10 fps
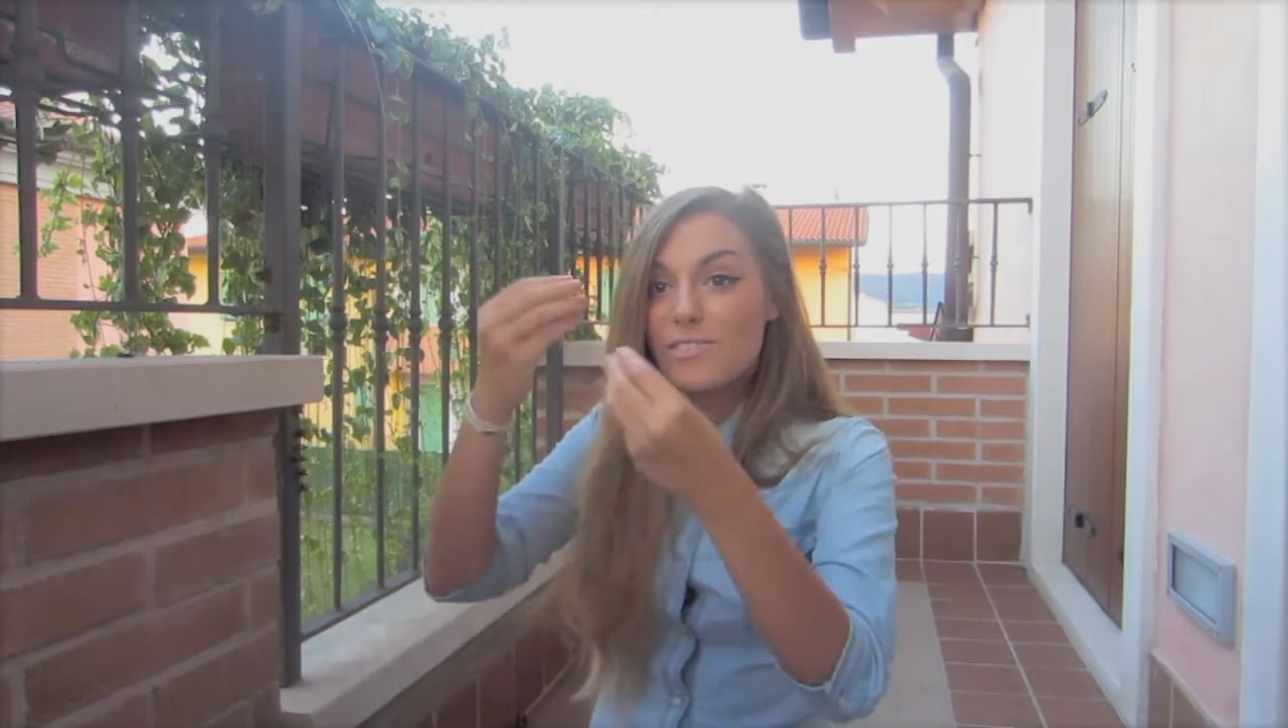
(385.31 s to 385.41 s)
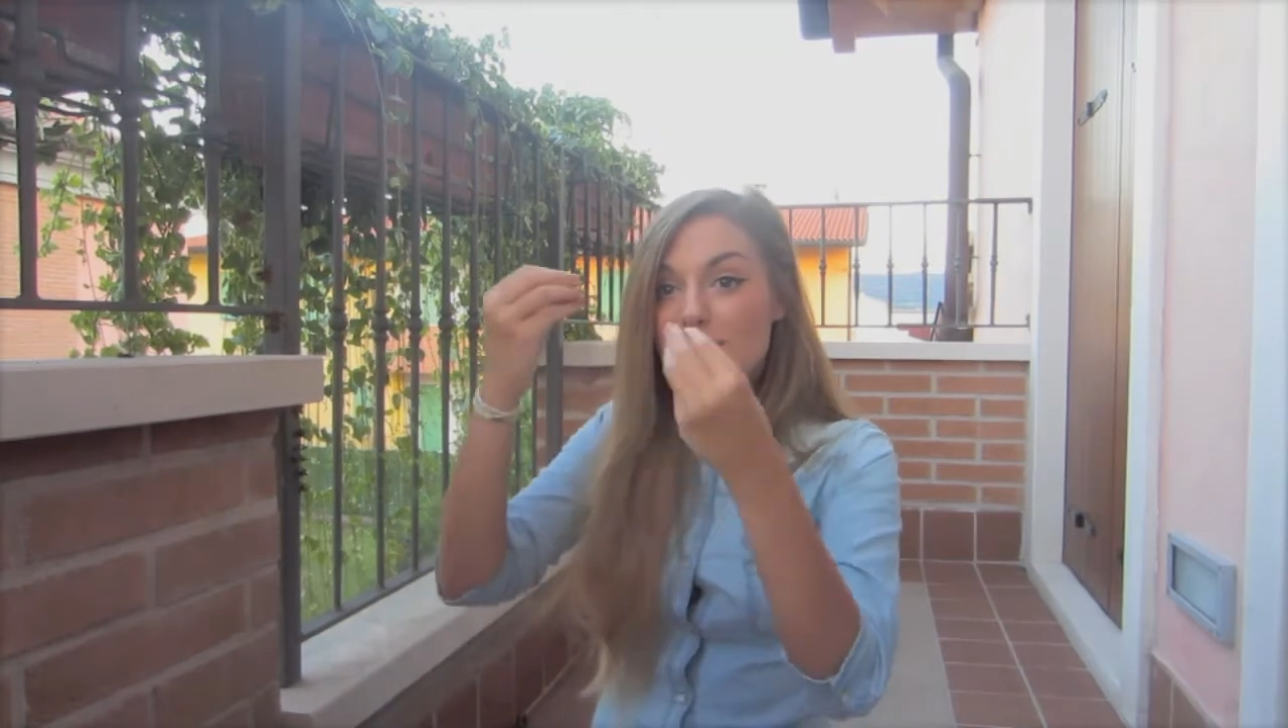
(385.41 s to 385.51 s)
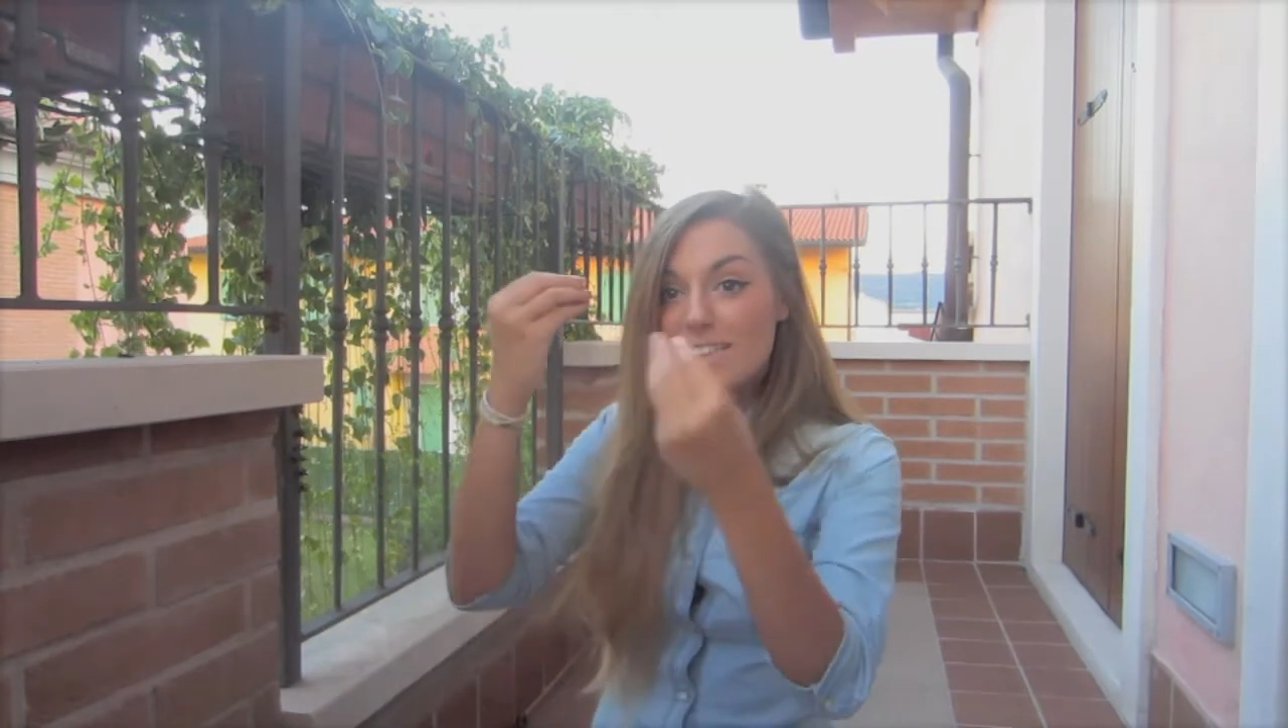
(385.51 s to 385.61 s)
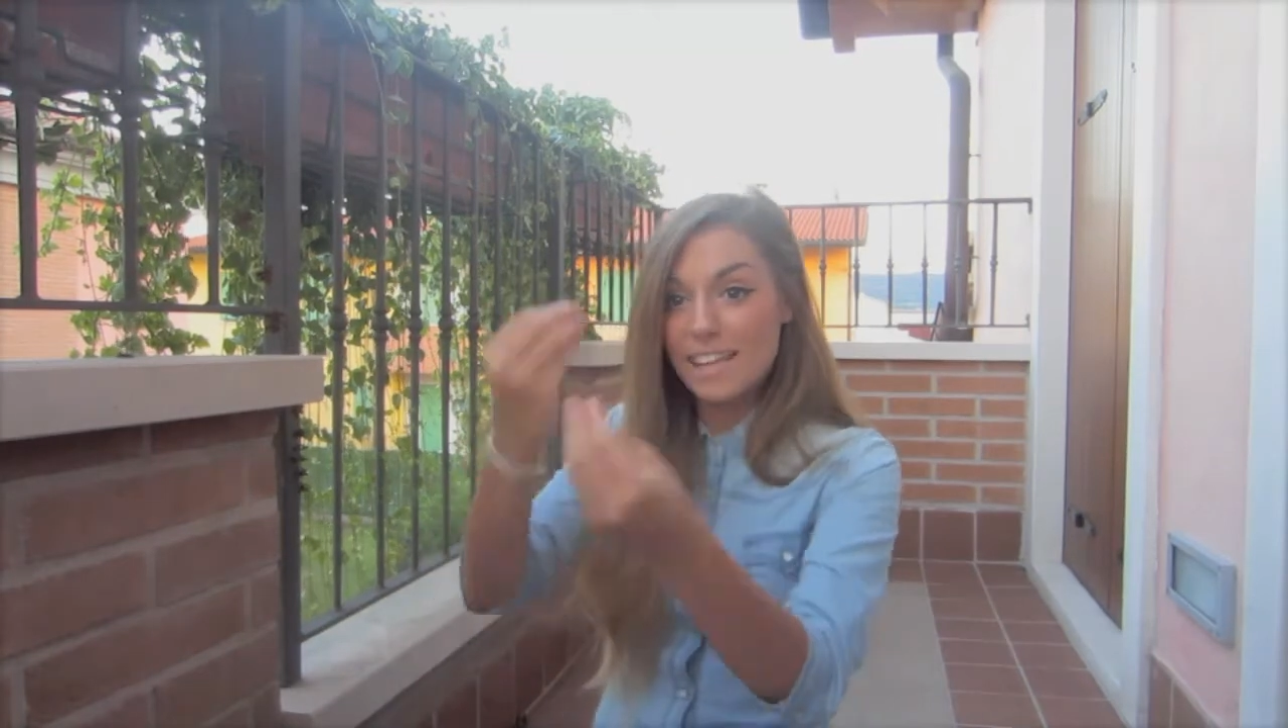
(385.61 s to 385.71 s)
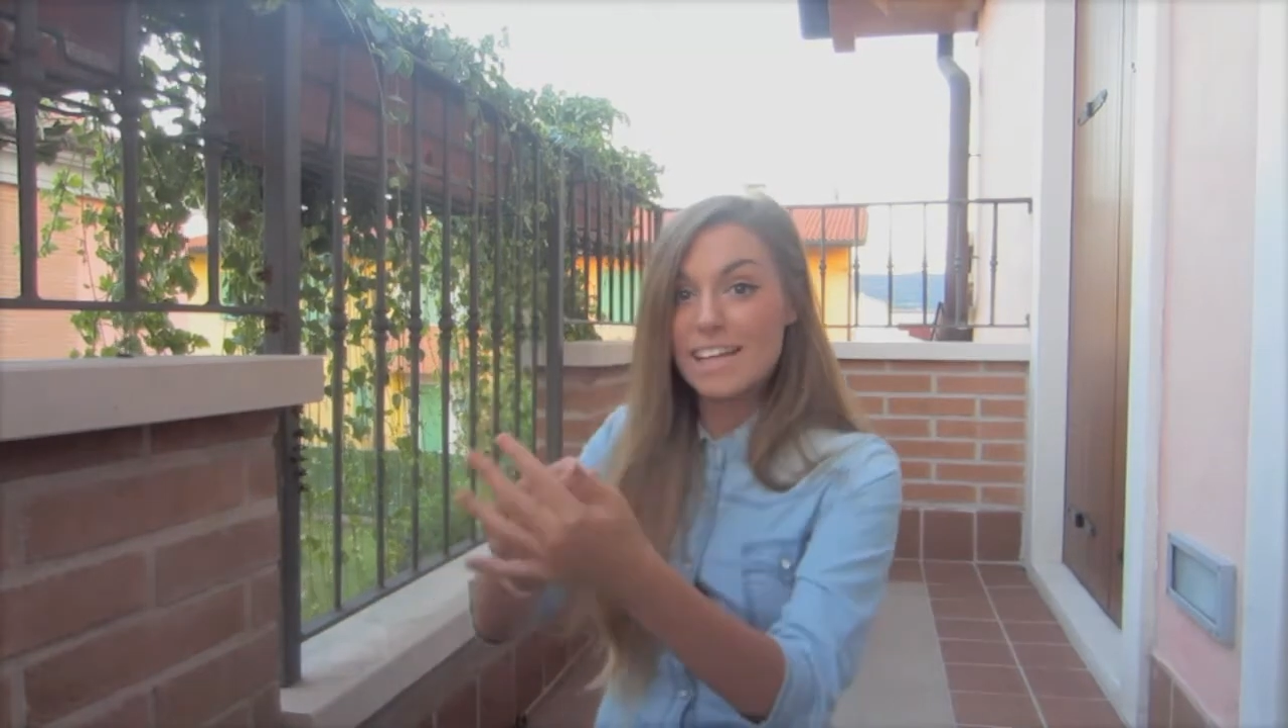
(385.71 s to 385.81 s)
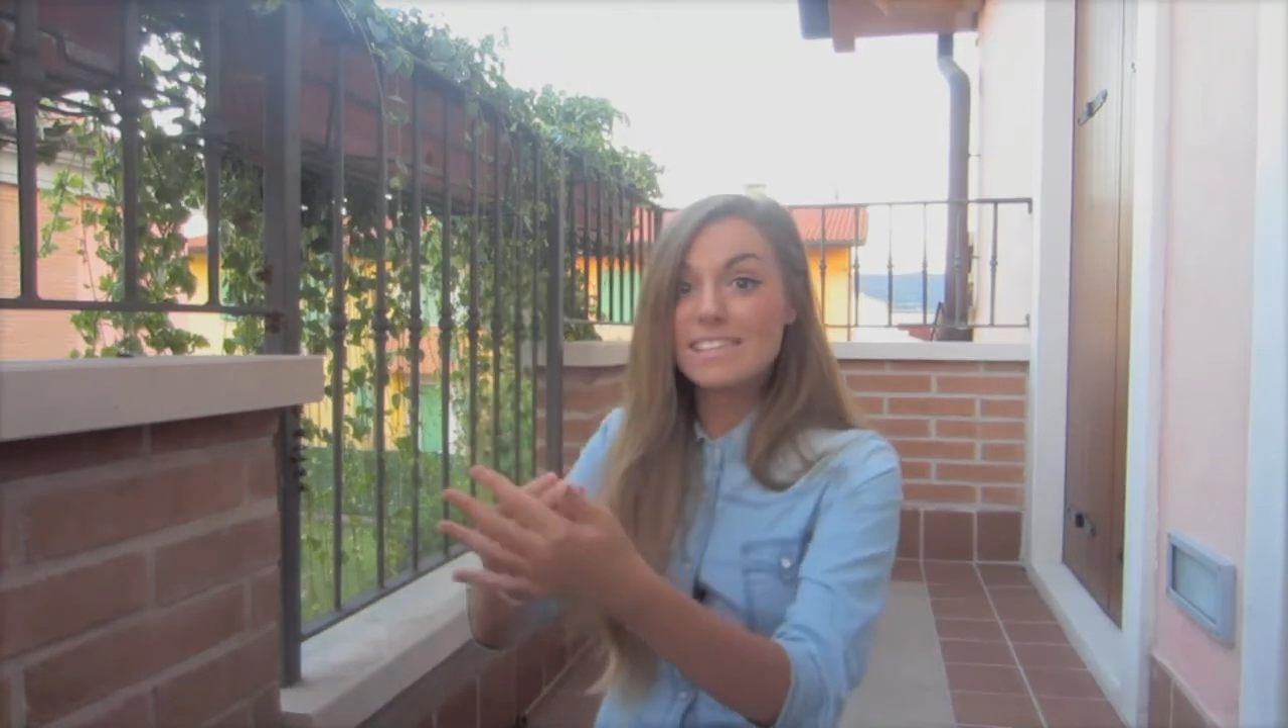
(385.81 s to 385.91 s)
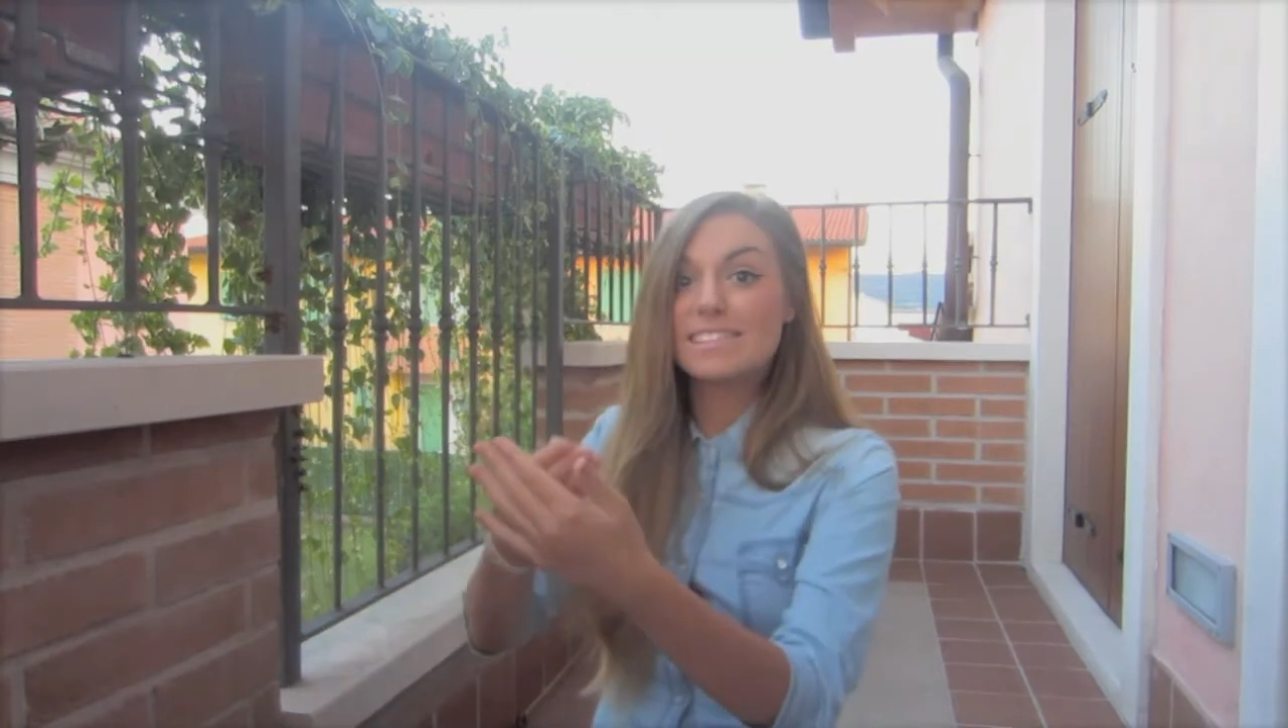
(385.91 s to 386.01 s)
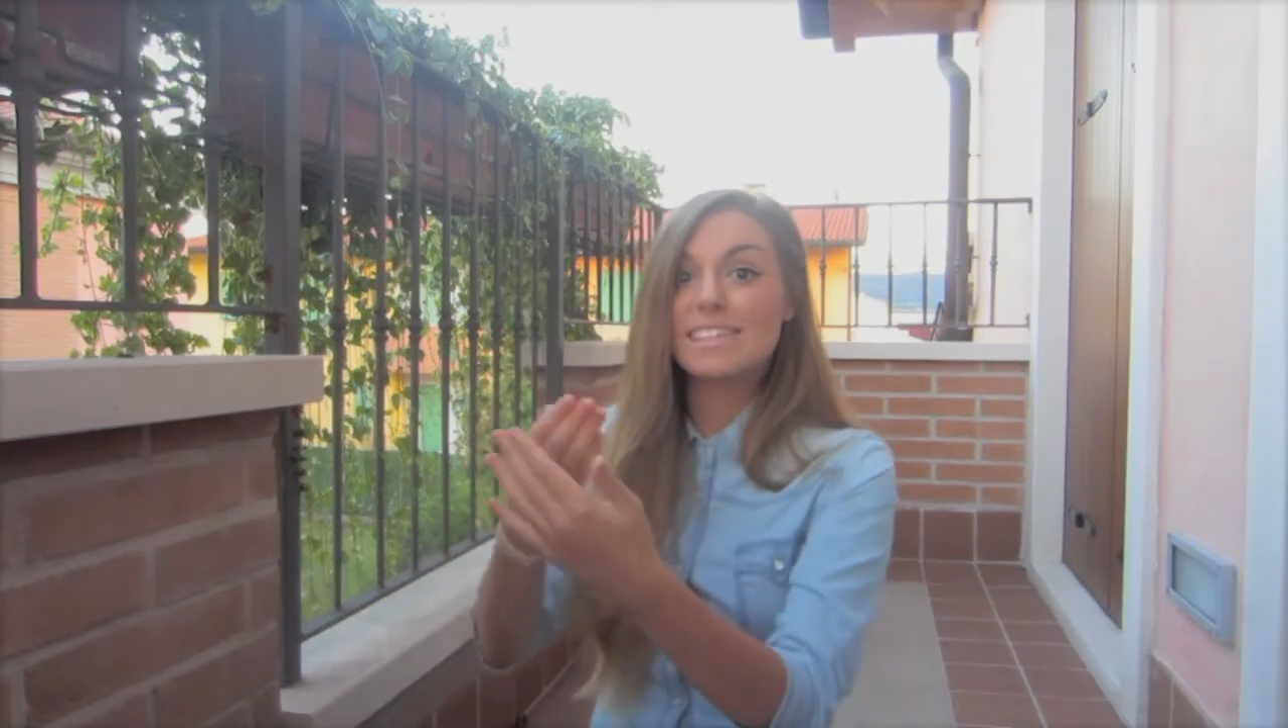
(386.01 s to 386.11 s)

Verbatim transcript: the things